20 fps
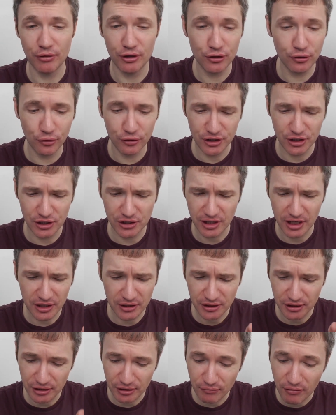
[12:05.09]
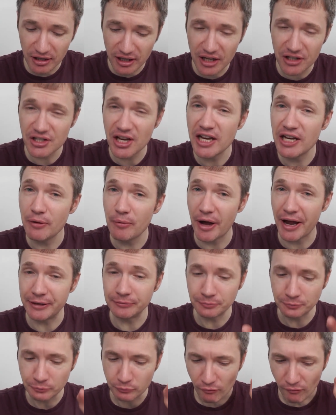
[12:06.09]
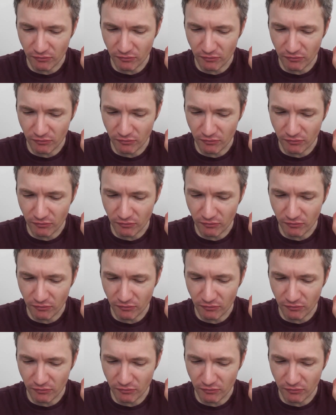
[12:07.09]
When dunked, it's really nice anyway,